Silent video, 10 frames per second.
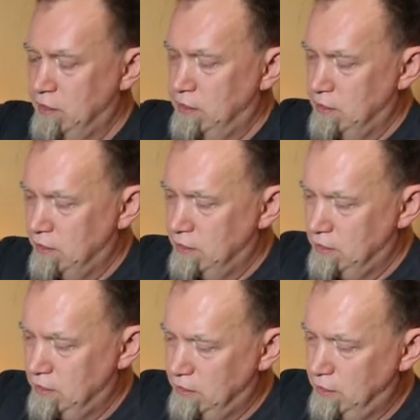
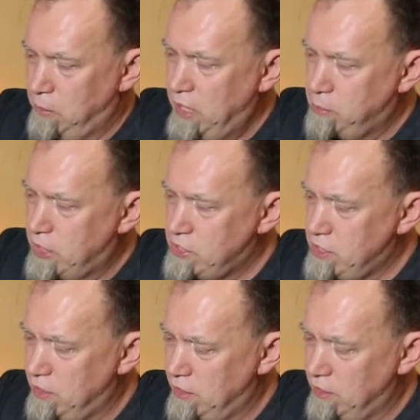Little body
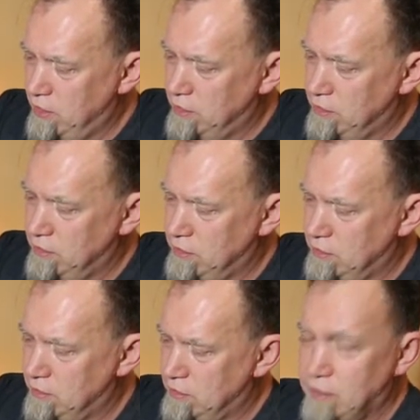pressure,
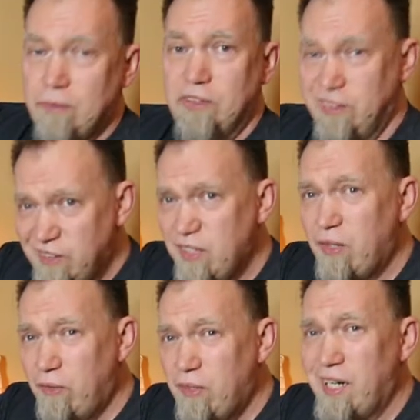which you
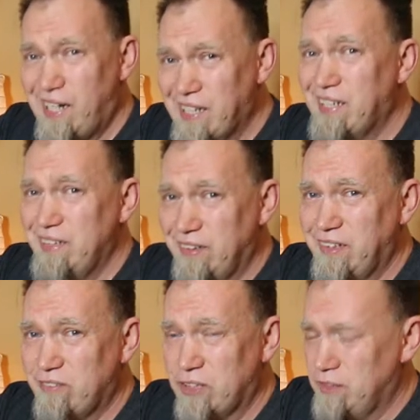know I can
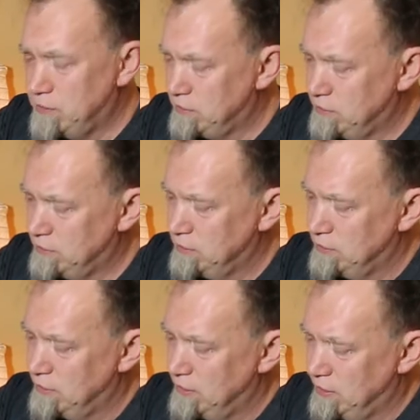deliver.
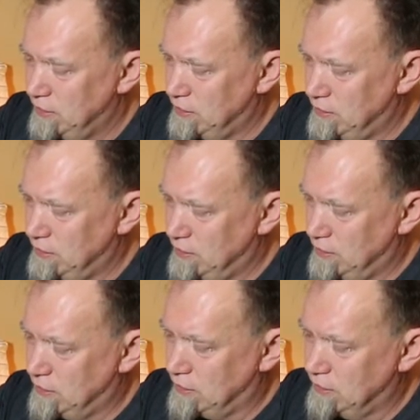
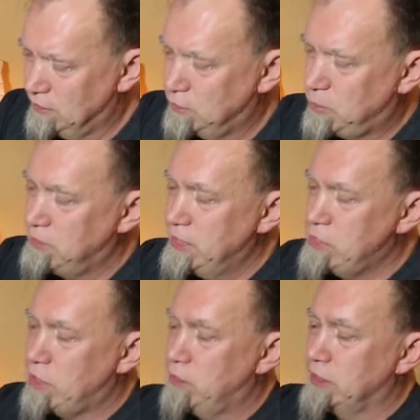Oh, it's probably
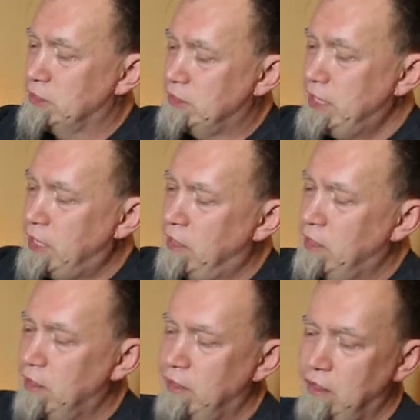easier when it's slick
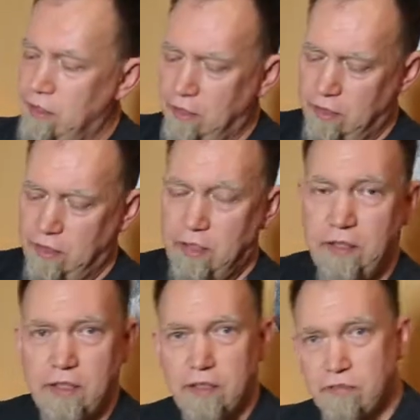
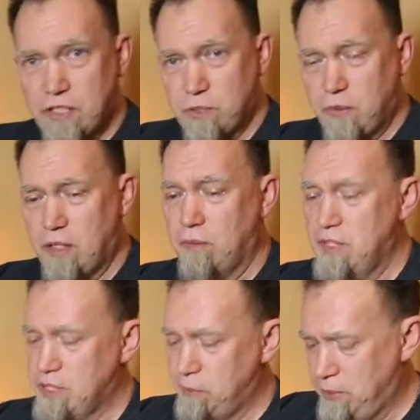and fresh water
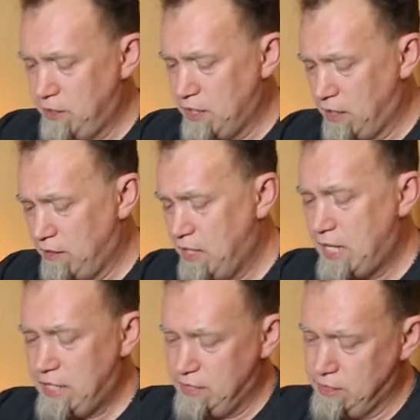winds up in there.
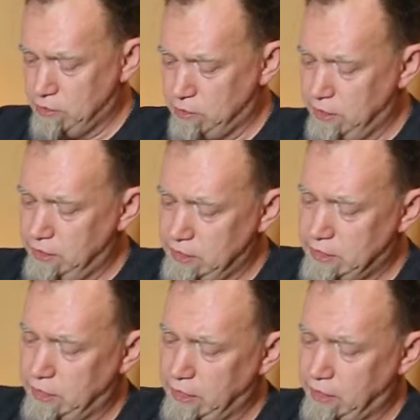That is really
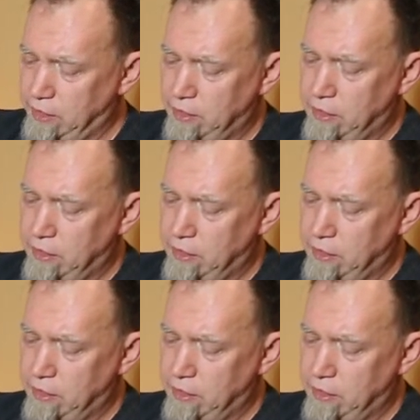slick.